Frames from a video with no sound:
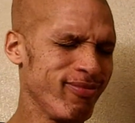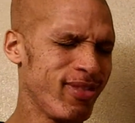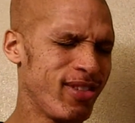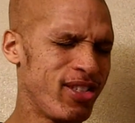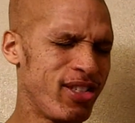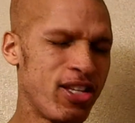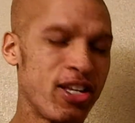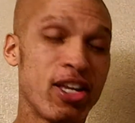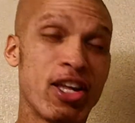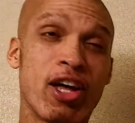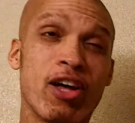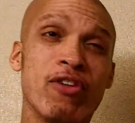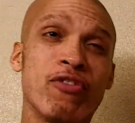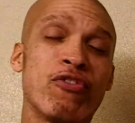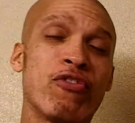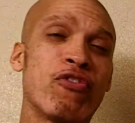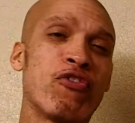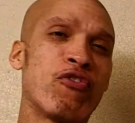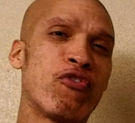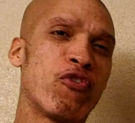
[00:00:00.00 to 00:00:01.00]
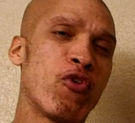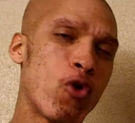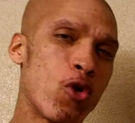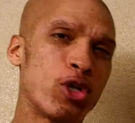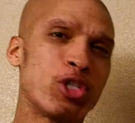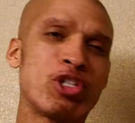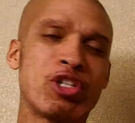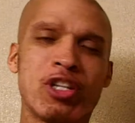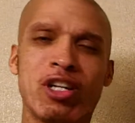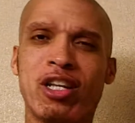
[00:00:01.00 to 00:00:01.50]
is the
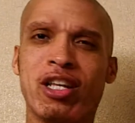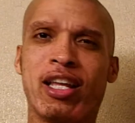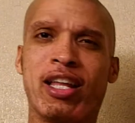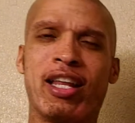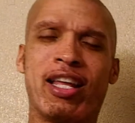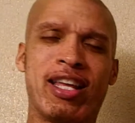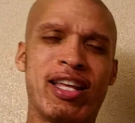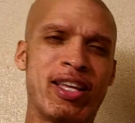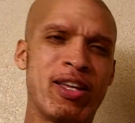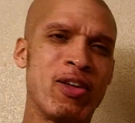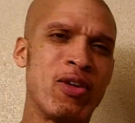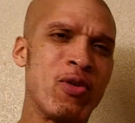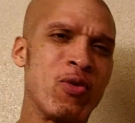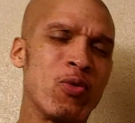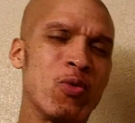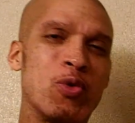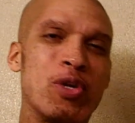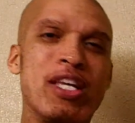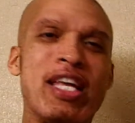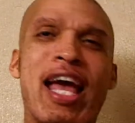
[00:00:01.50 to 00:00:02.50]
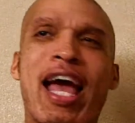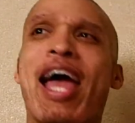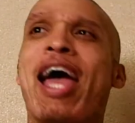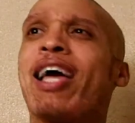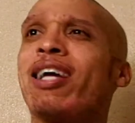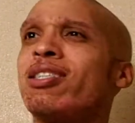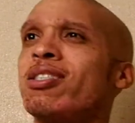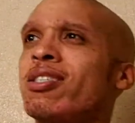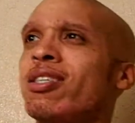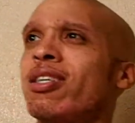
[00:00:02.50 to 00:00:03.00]
unfortunate
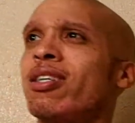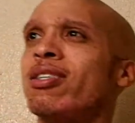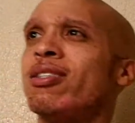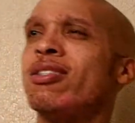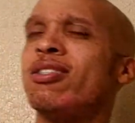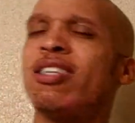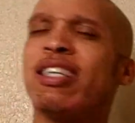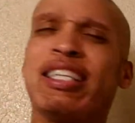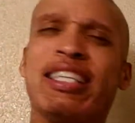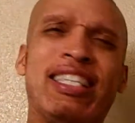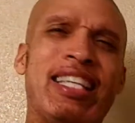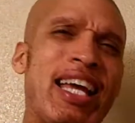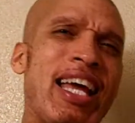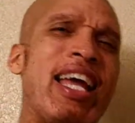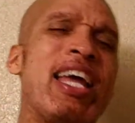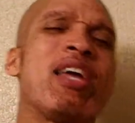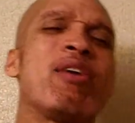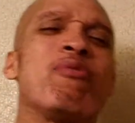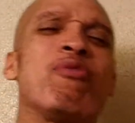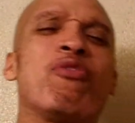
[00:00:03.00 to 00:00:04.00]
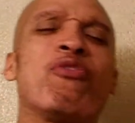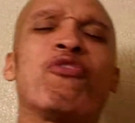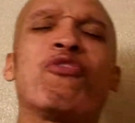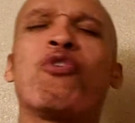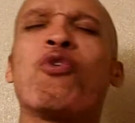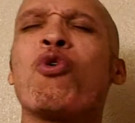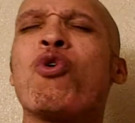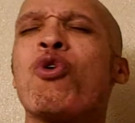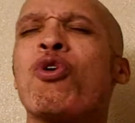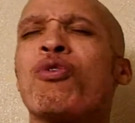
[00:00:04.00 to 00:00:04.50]
reaction to Game
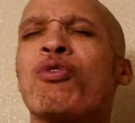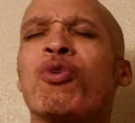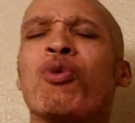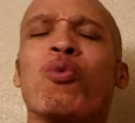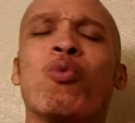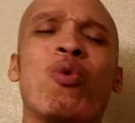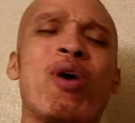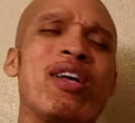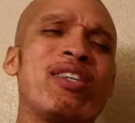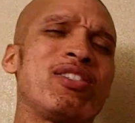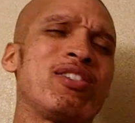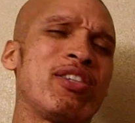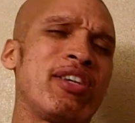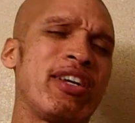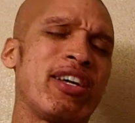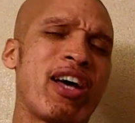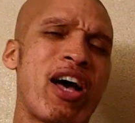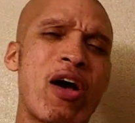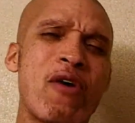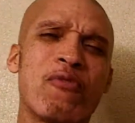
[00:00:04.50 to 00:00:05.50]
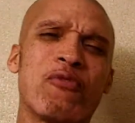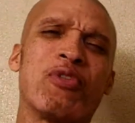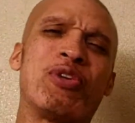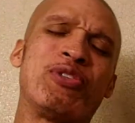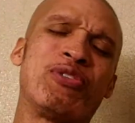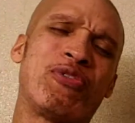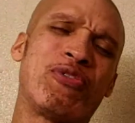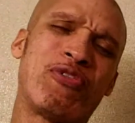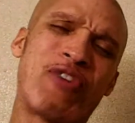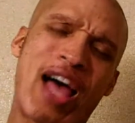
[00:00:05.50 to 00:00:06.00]
4 of the Western
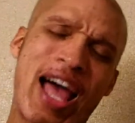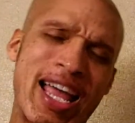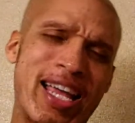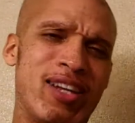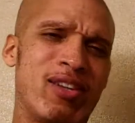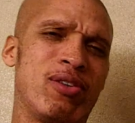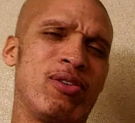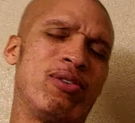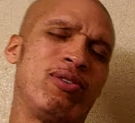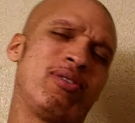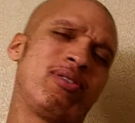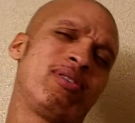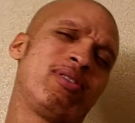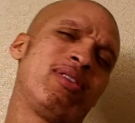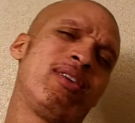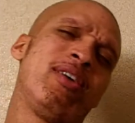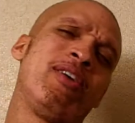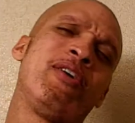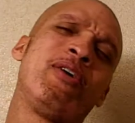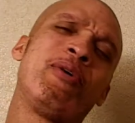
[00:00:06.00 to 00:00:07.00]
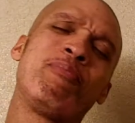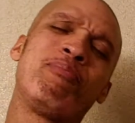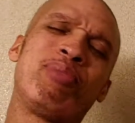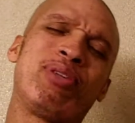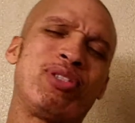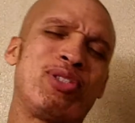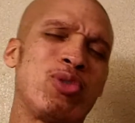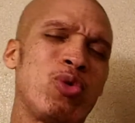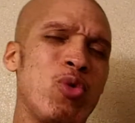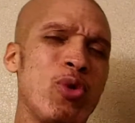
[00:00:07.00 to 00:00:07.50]
Conference Finals
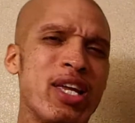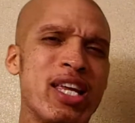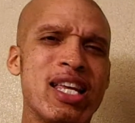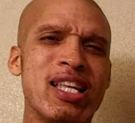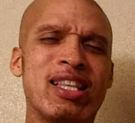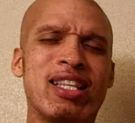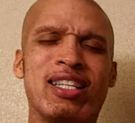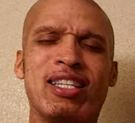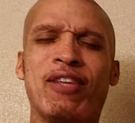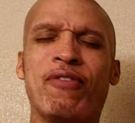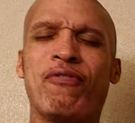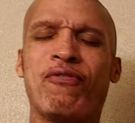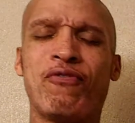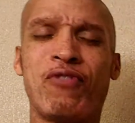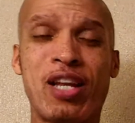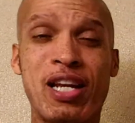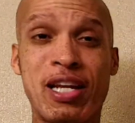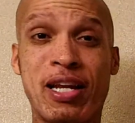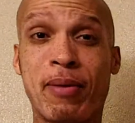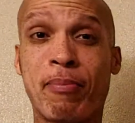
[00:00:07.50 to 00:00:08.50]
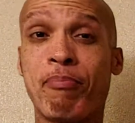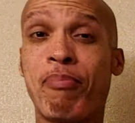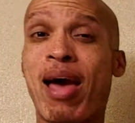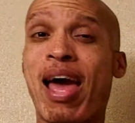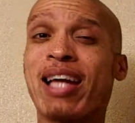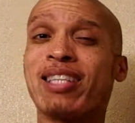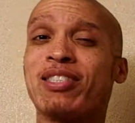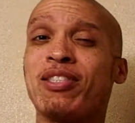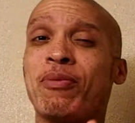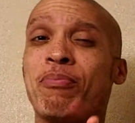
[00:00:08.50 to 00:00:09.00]
between the defending
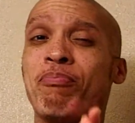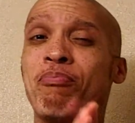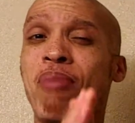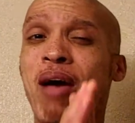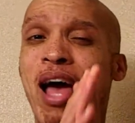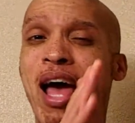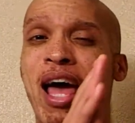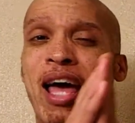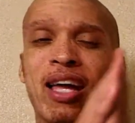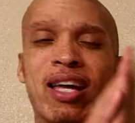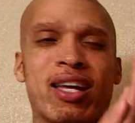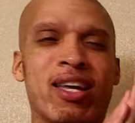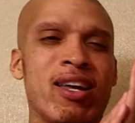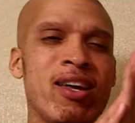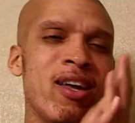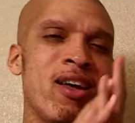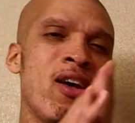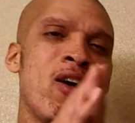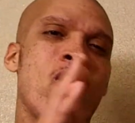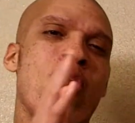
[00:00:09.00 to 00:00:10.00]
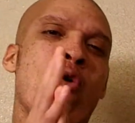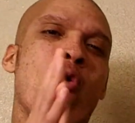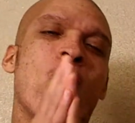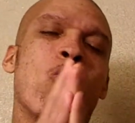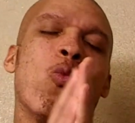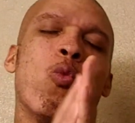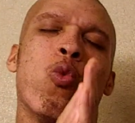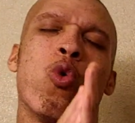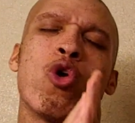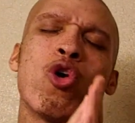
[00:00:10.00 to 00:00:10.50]
back-to-back
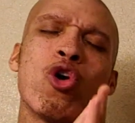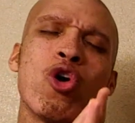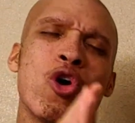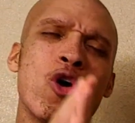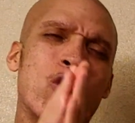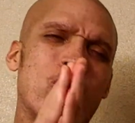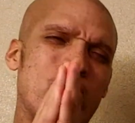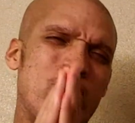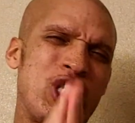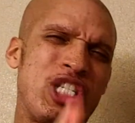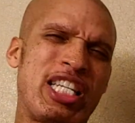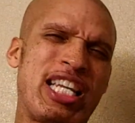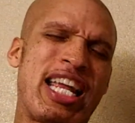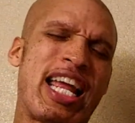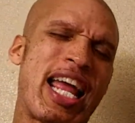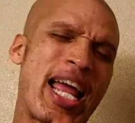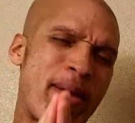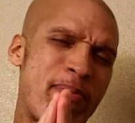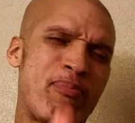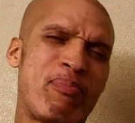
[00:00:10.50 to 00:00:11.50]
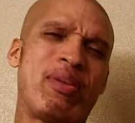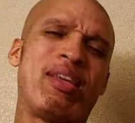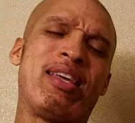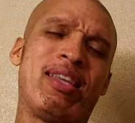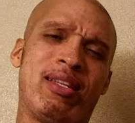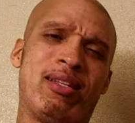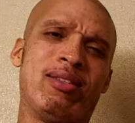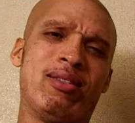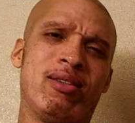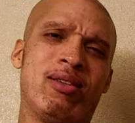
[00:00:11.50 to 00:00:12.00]
world
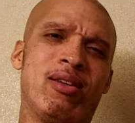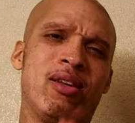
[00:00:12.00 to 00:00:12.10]
champion